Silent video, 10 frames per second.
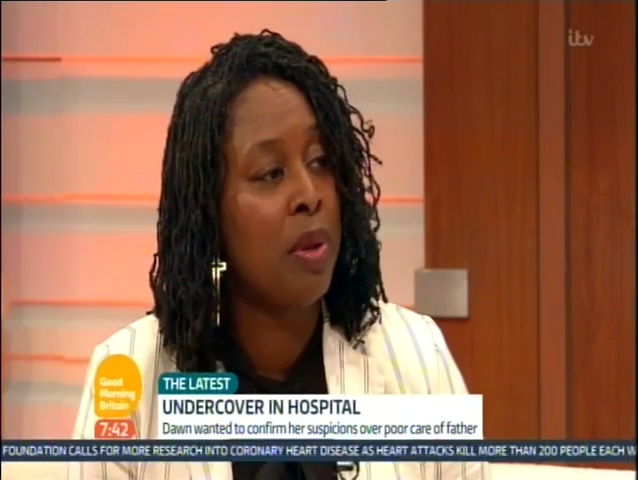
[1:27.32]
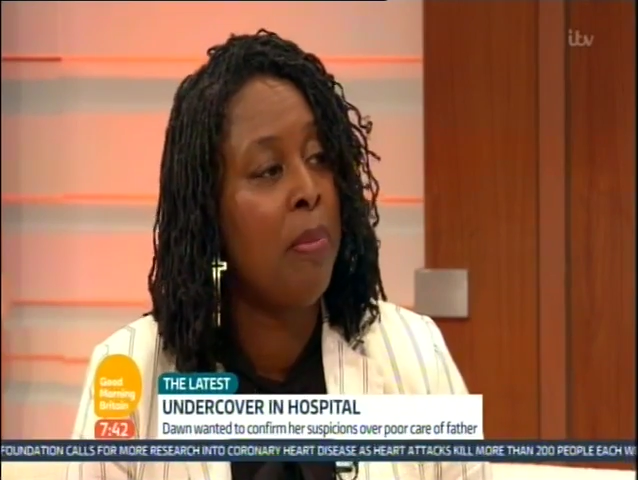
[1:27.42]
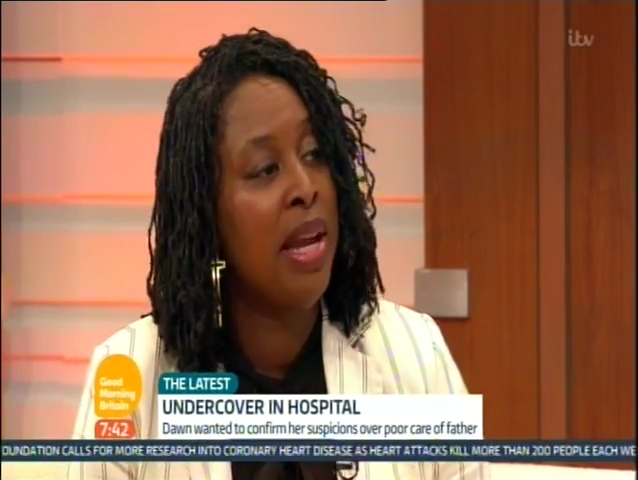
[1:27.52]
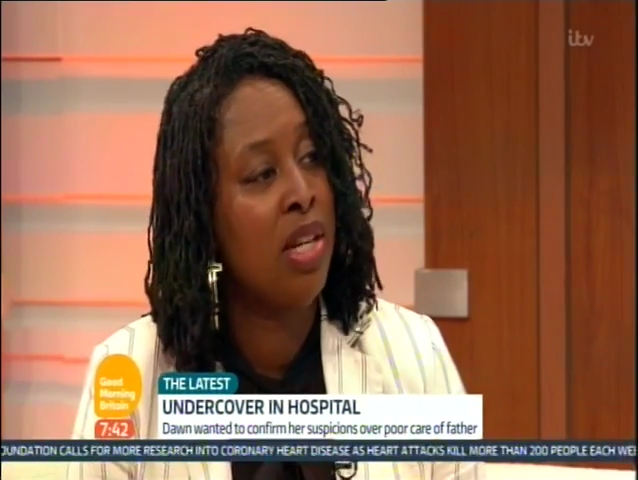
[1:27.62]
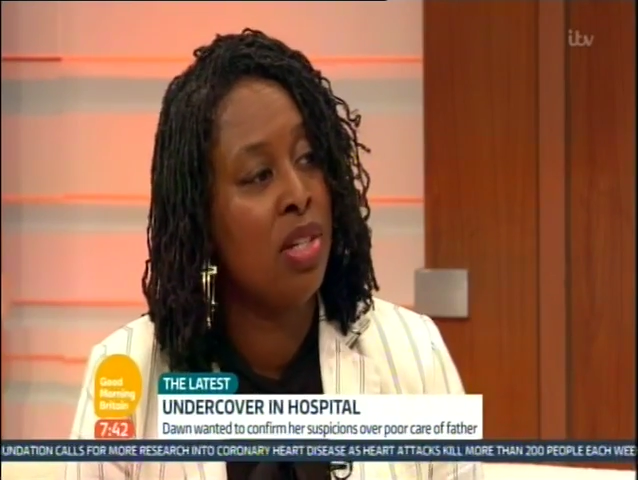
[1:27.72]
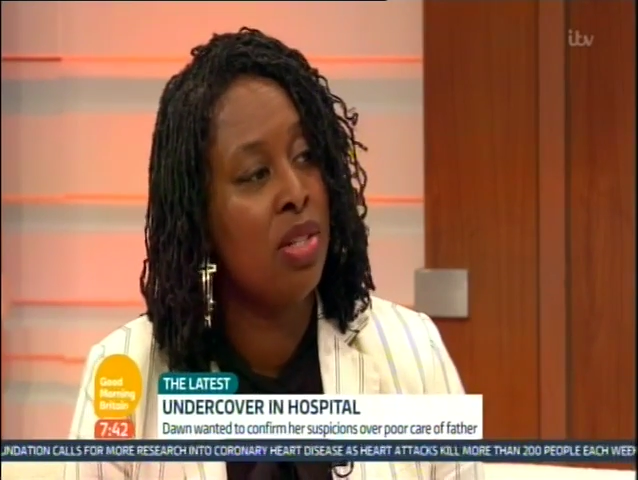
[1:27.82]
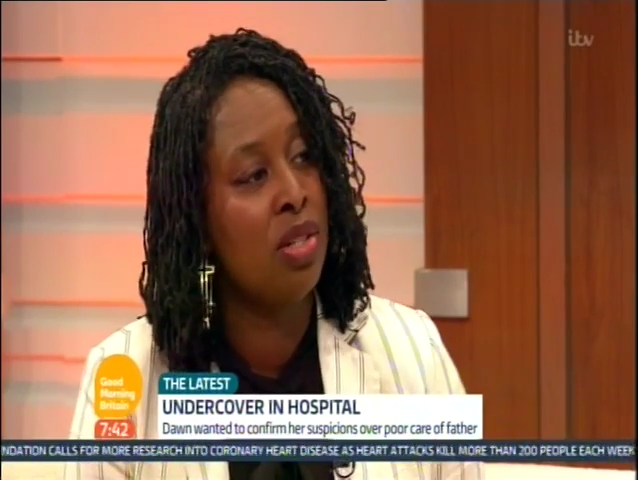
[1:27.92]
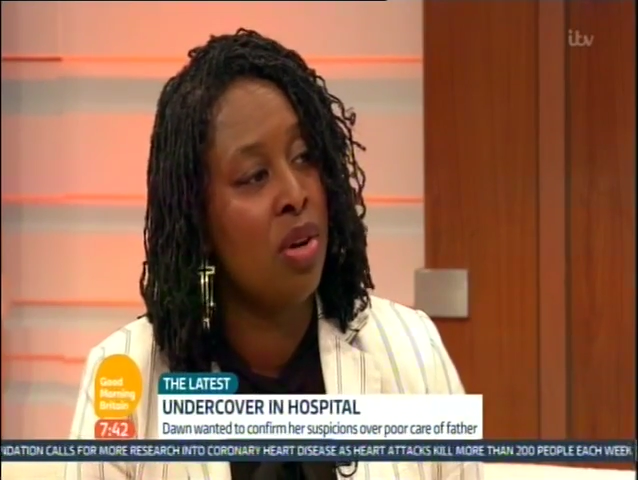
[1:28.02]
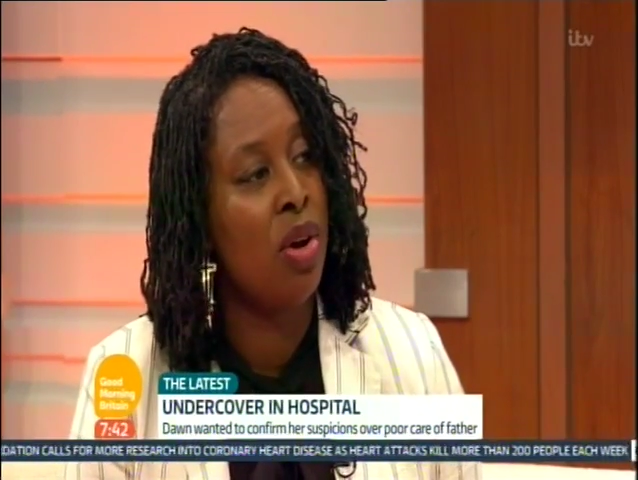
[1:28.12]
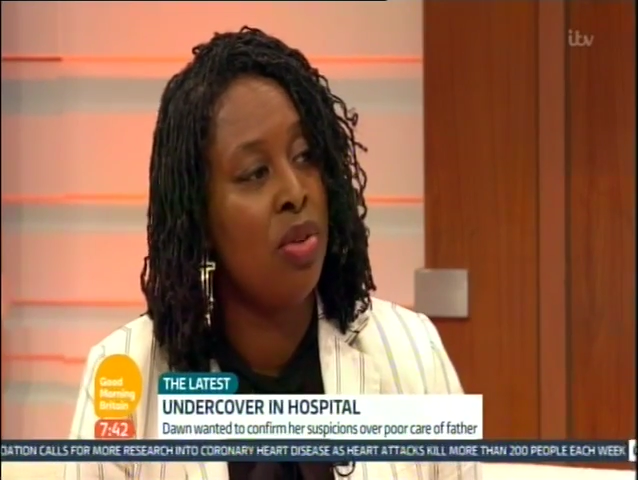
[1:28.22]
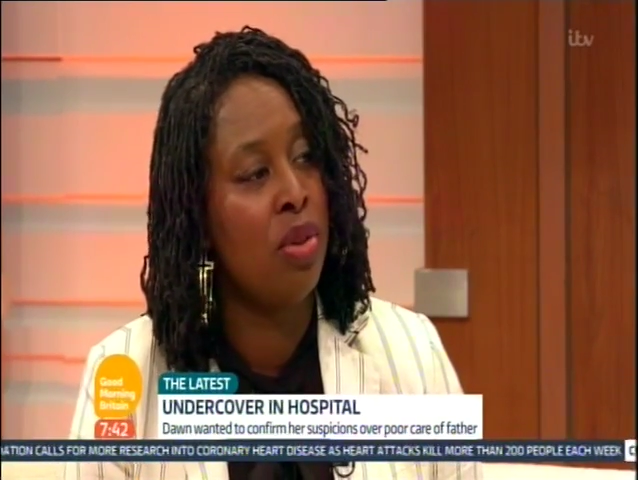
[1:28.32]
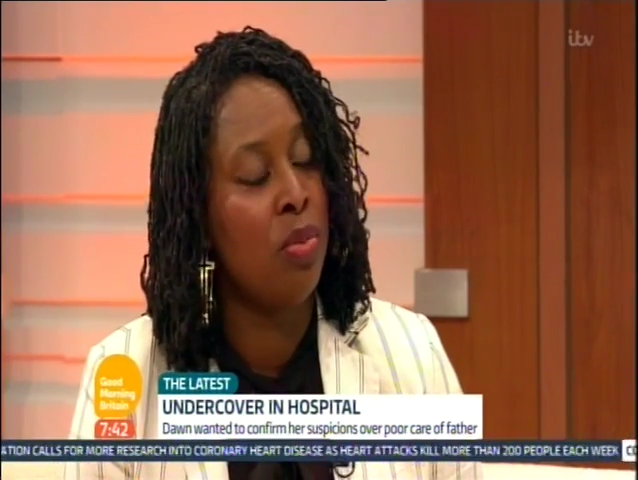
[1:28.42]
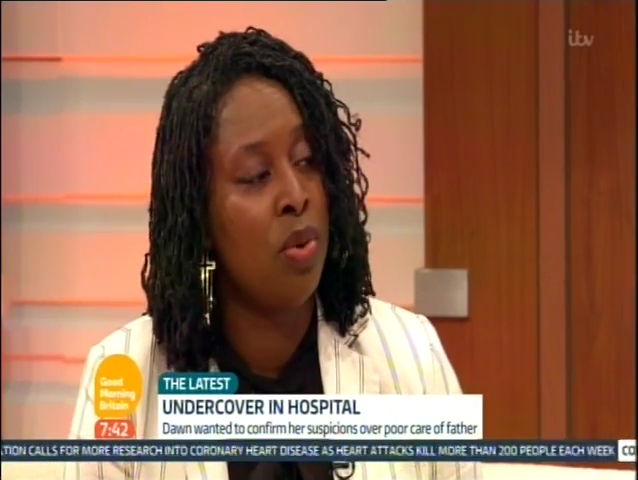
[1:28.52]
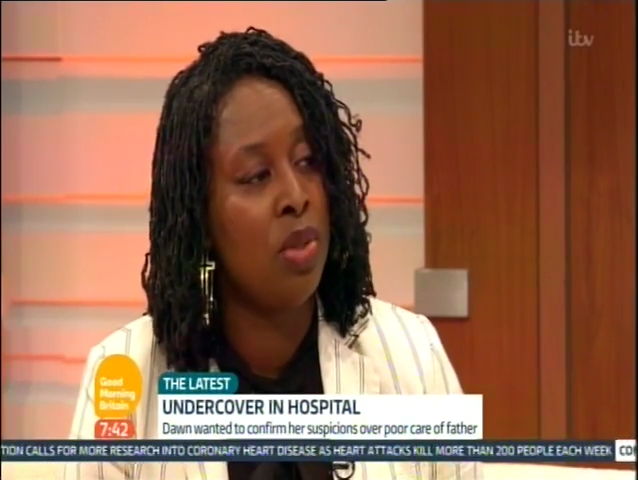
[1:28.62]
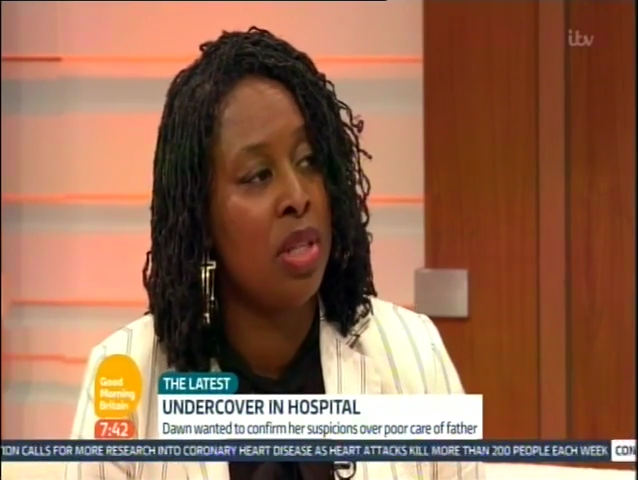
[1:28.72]
patients on the
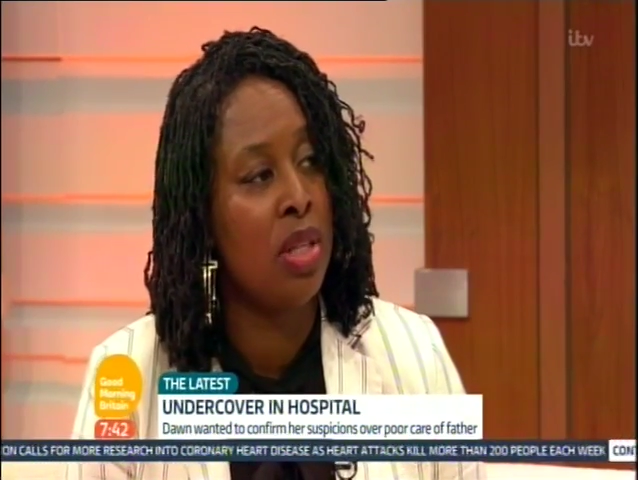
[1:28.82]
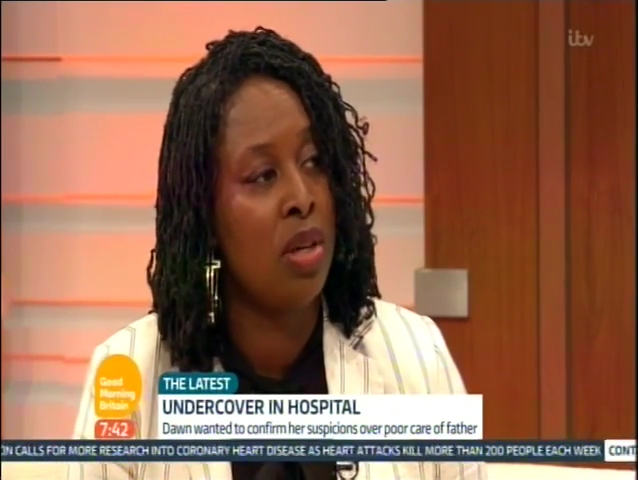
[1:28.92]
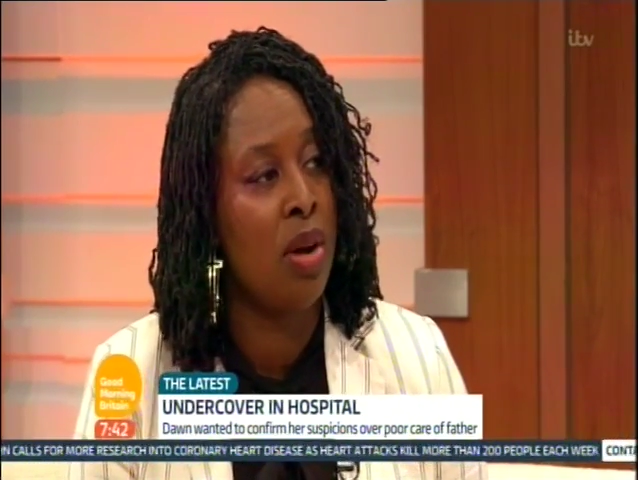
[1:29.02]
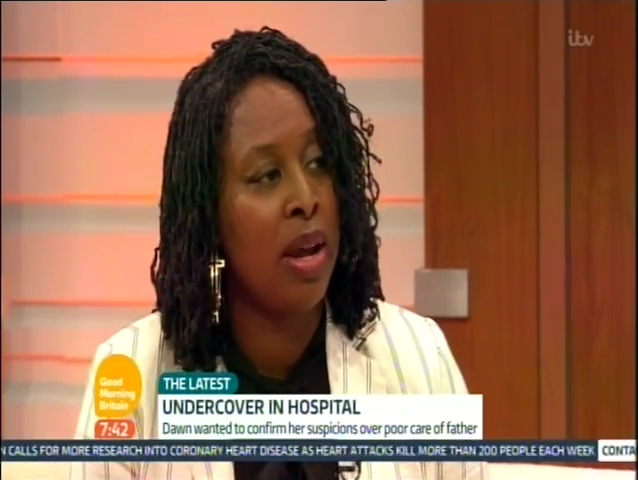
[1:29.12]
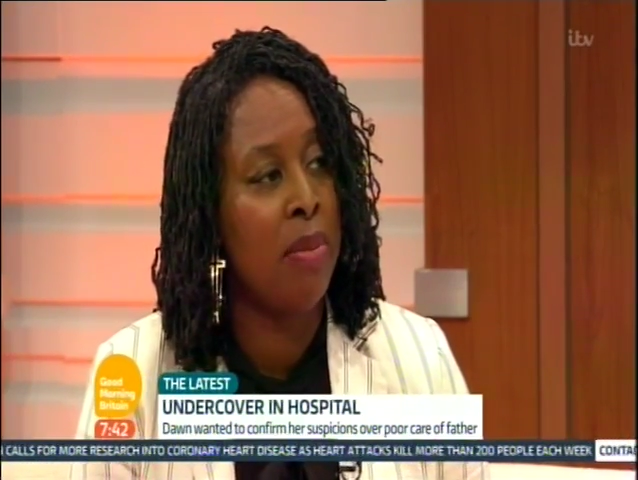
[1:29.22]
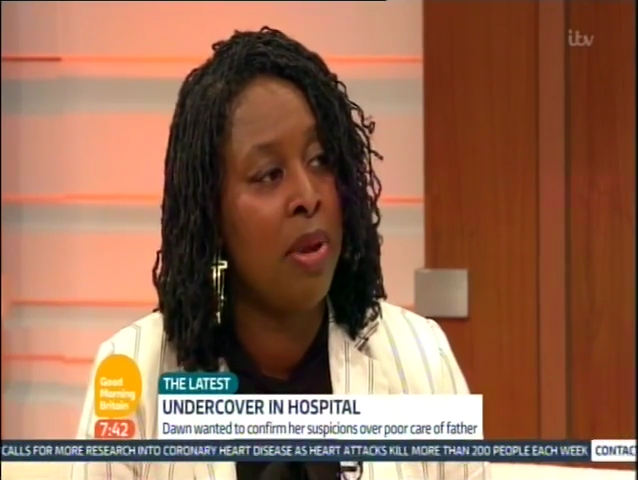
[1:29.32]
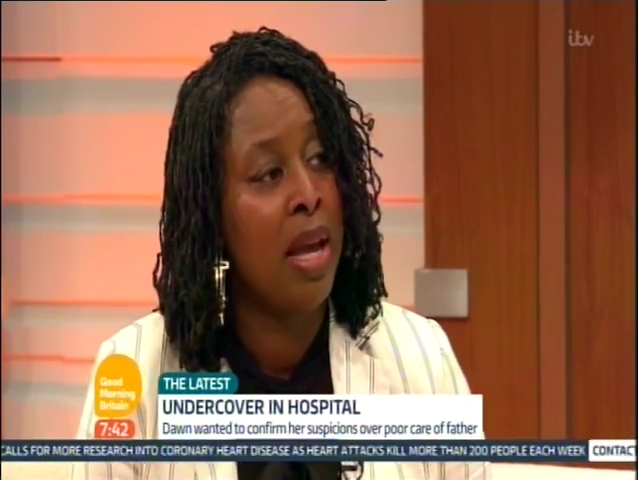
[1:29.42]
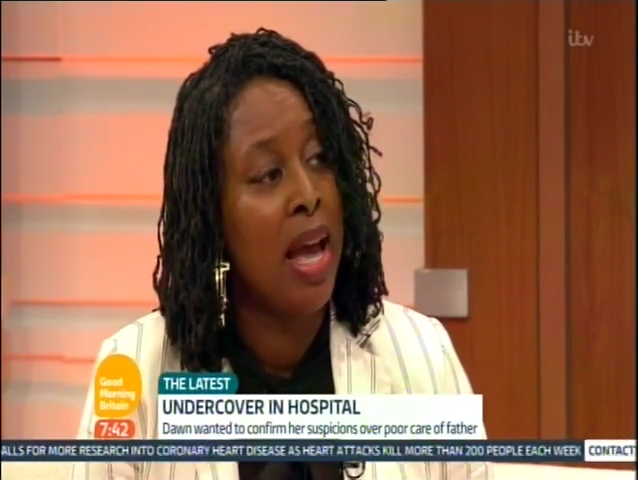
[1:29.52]
ward at the time,